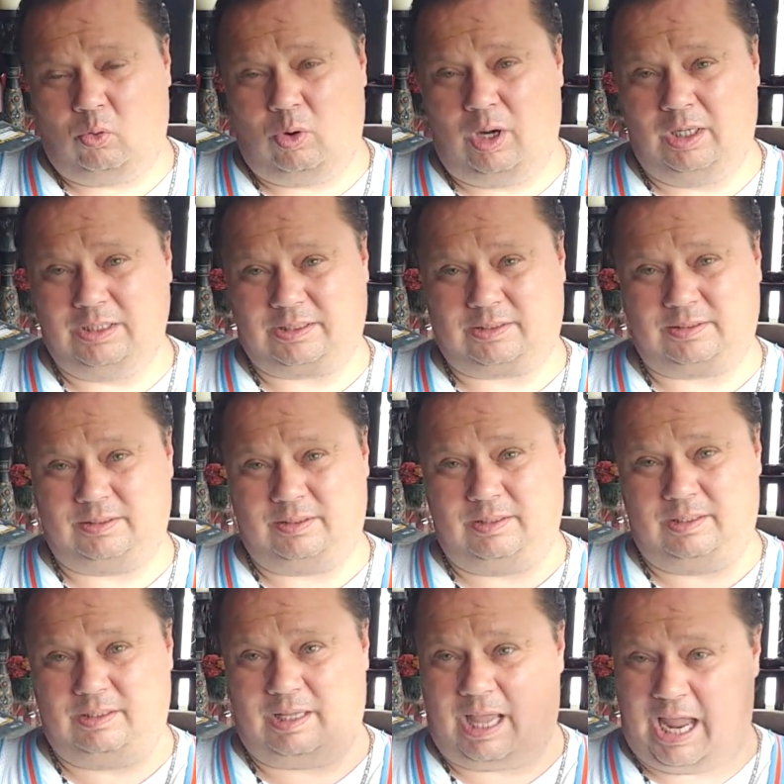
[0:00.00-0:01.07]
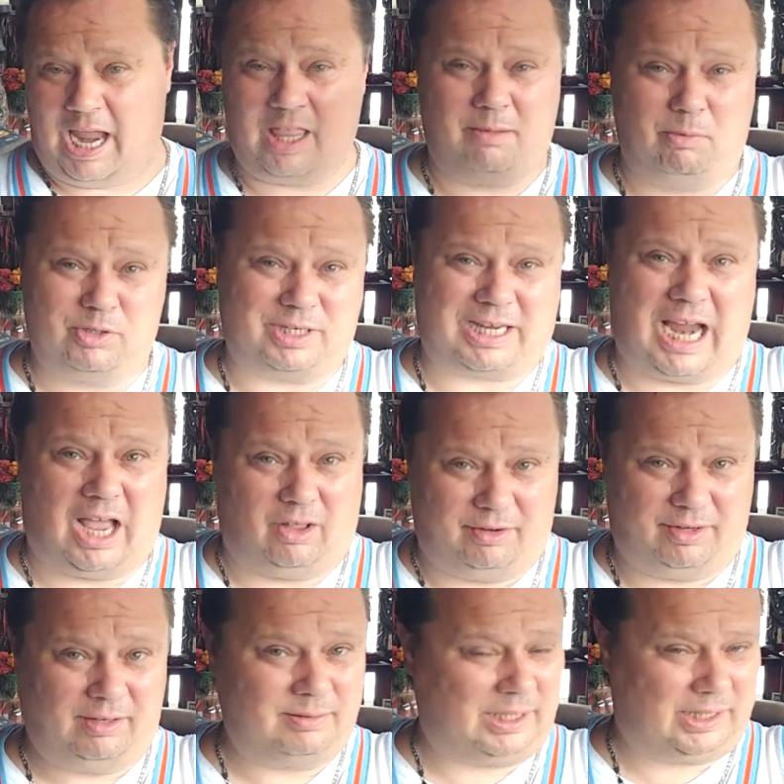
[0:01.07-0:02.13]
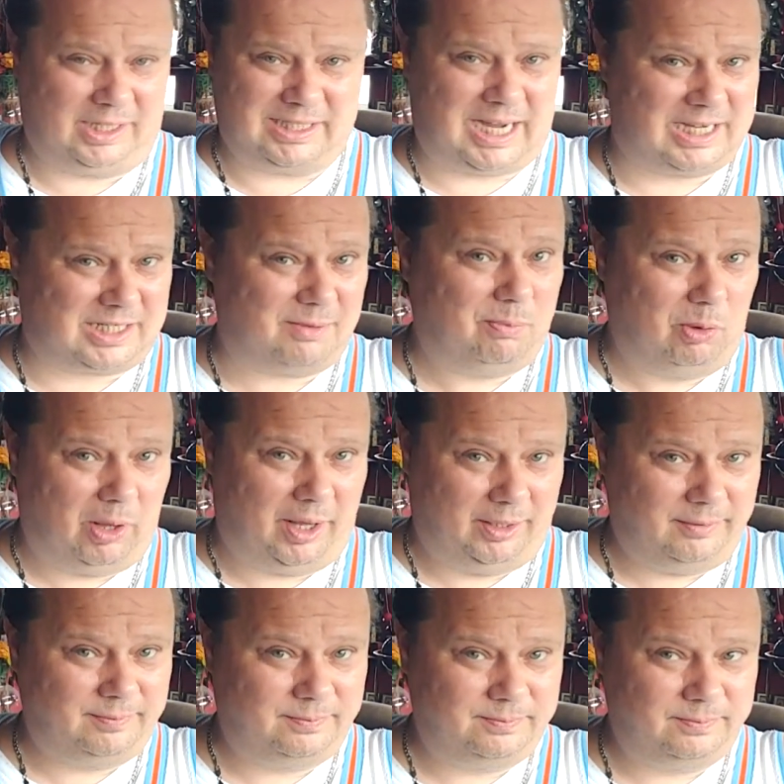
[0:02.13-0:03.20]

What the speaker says: was A, the musicality. I'm like, these guys can play.